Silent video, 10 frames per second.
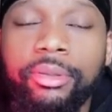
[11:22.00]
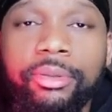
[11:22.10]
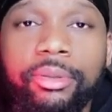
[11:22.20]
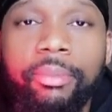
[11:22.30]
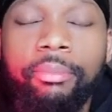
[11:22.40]

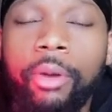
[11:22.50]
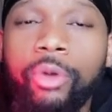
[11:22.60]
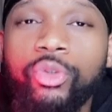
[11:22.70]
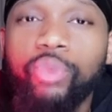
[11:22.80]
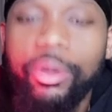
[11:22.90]

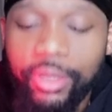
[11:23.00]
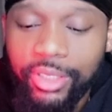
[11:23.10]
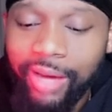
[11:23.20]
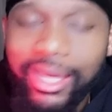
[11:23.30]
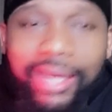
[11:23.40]
Most women,
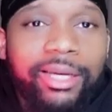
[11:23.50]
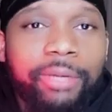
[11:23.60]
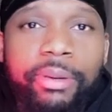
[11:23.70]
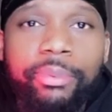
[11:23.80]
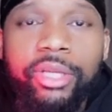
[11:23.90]
y'all not good
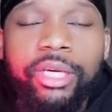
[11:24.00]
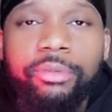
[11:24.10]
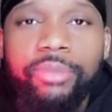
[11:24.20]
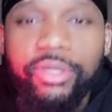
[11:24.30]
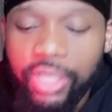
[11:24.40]
people either,
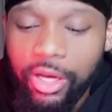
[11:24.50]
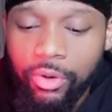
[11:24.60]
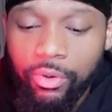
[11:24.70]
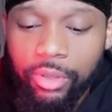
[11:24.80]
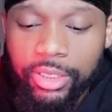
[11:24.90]
but y'all
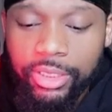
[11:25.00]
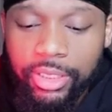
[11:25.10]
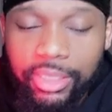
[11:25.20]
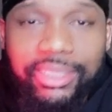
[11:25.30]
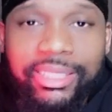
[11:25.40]

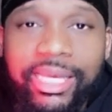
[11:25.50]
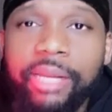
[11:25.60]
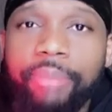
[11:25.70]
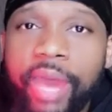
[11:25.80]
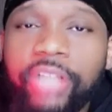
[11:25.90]
steady
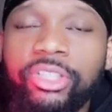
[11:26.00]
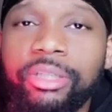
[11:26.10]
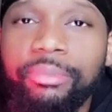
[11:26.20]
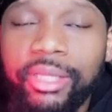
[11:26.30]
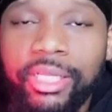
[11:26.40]
bashing the
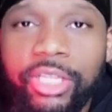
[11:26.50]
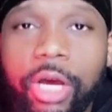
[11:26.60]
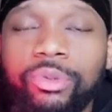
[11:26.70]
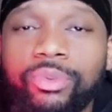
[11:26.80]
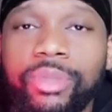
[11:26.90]
men that y'all
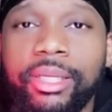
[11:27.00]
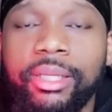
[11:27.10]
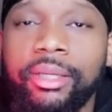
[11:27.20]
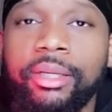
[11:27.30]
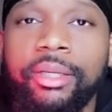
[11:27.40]
was with.
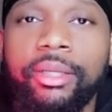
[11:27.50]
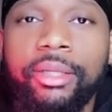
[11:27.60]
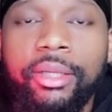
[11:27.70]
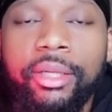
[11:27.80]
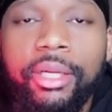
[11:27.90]

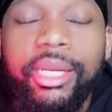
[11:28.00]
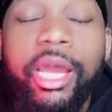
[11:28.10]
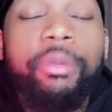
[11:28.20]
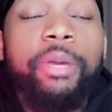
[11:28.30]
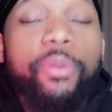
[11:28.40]
Now,
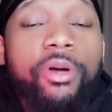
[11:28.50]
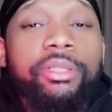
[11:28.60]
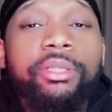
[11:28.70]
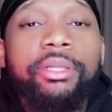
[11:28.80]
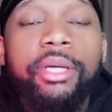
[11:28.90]
me
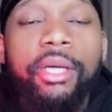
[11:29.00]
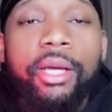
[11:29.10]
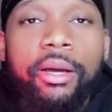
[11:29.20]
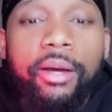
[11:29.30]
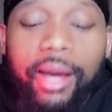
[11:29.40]
personally,
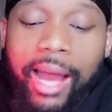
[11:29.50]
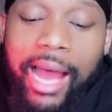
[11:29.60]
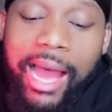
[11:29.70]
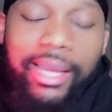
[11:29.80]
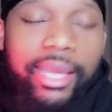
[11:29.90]

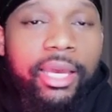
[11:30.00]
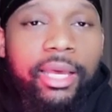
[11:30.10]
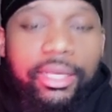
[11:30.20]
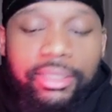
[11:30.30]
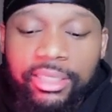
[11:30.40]
I
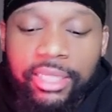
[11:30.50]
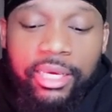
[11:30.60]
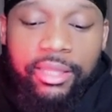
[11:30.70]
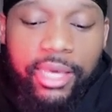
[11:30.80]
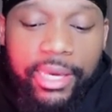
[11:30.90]
can't say
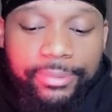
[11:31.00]
that